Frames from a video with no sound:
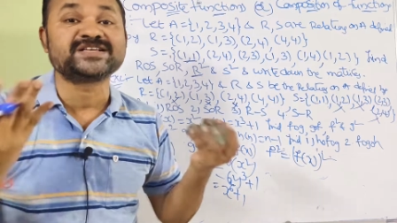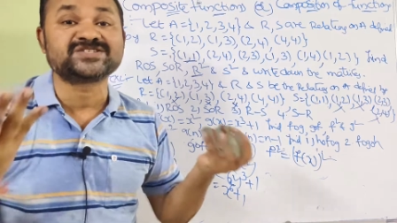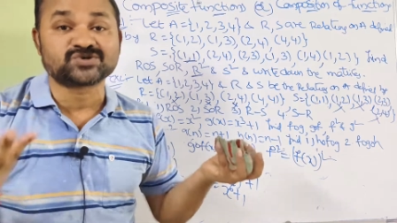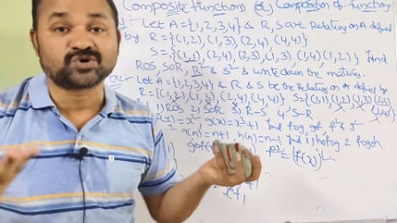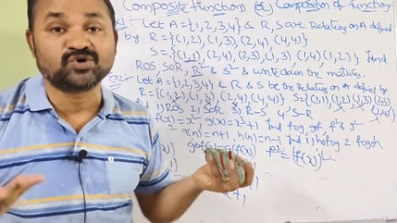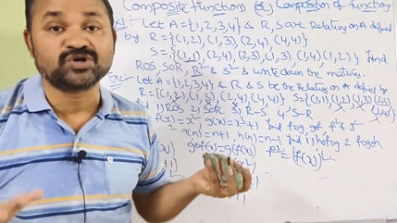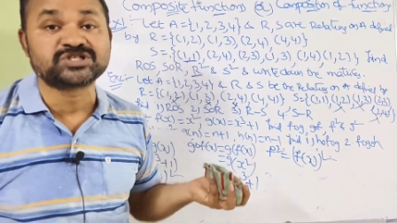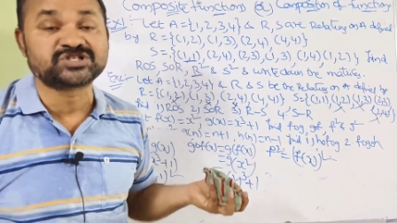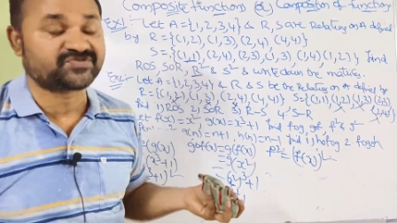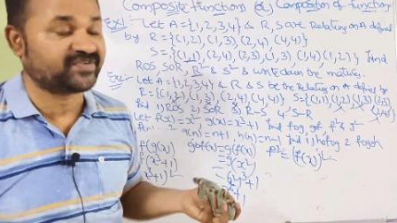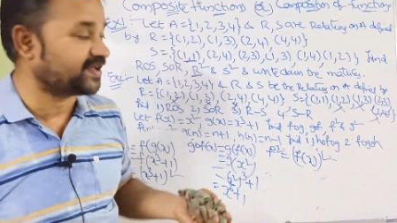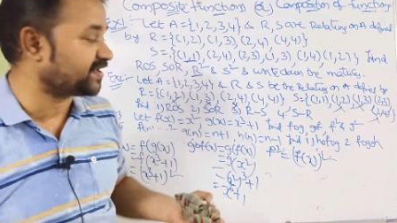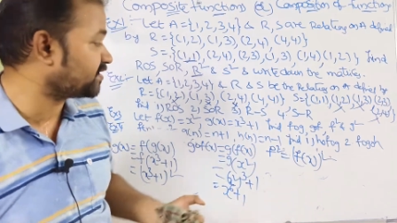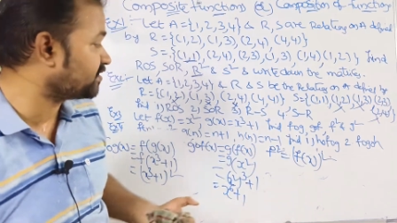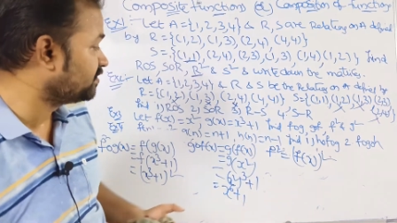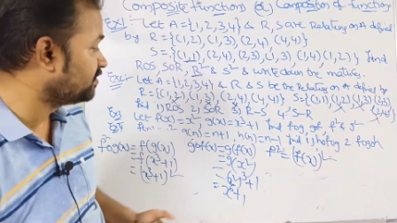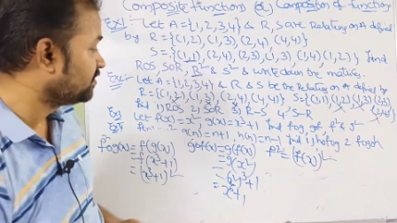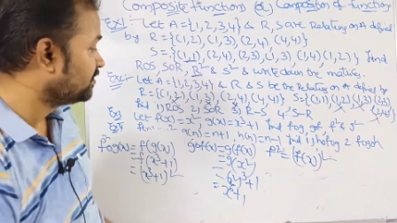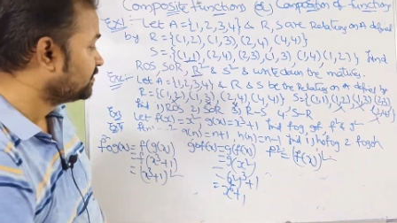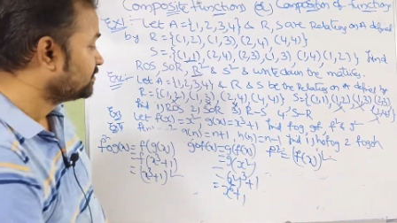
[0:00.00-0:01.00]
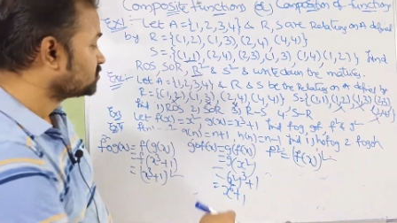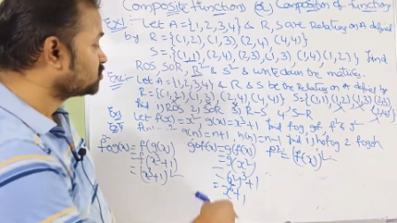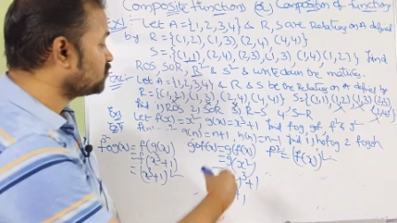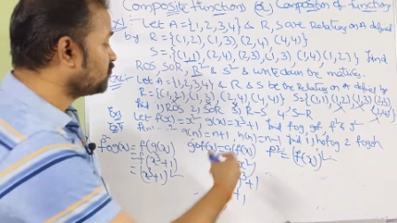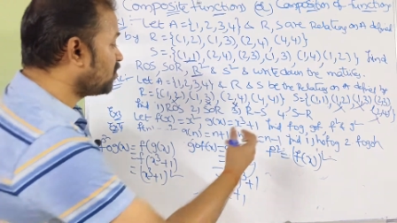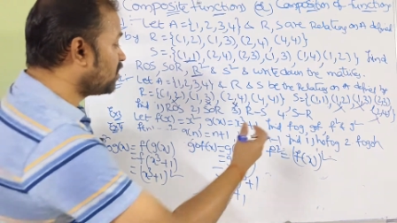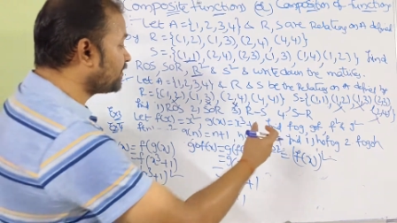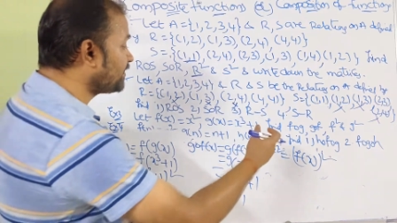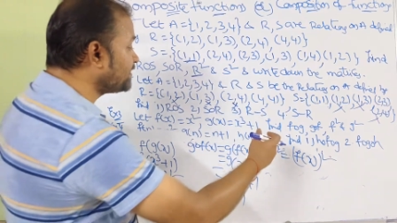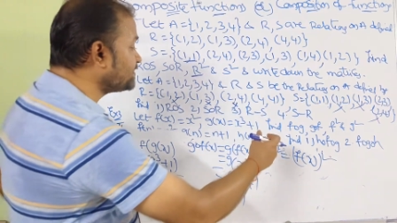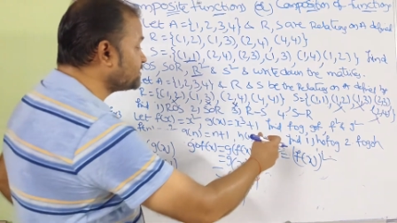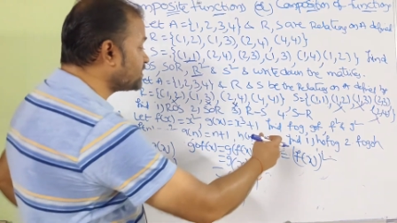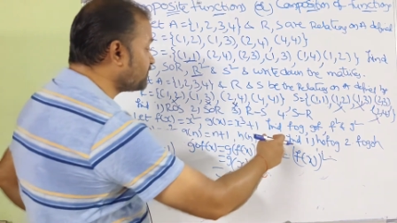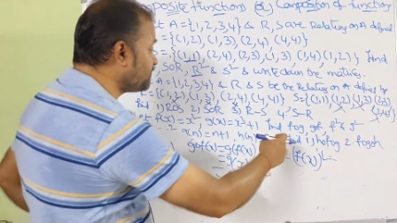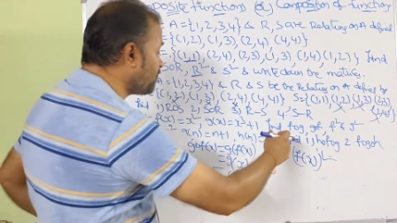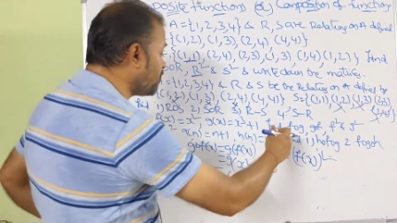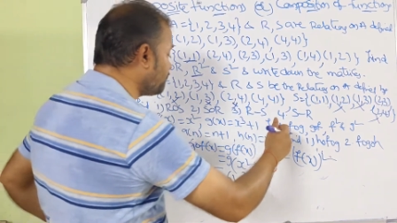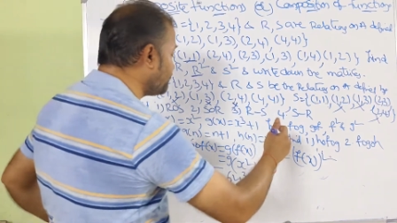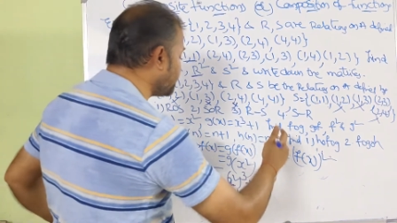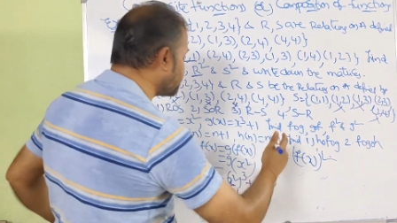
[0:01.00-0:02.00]
x whole square. So what is
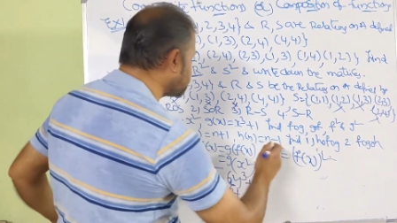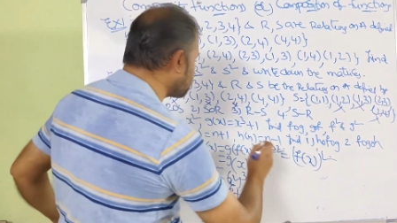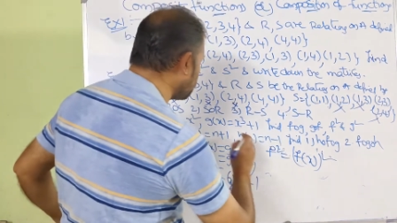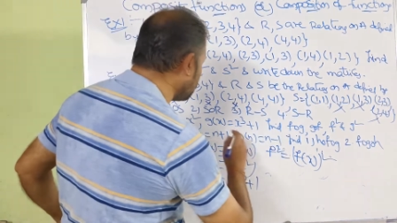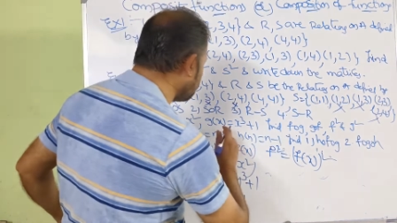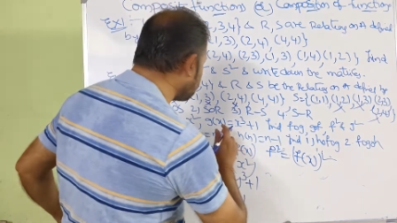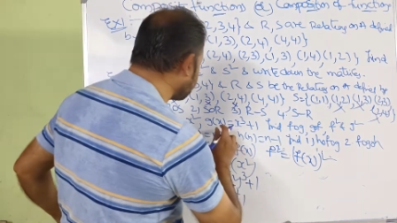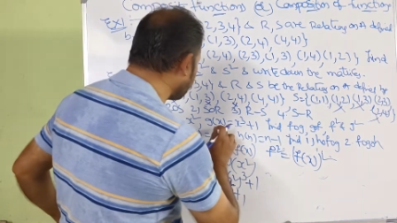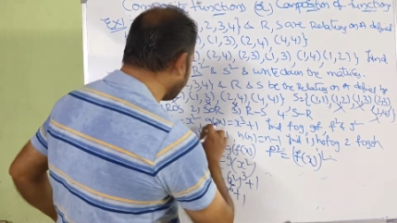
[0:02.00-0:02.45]
f of x whole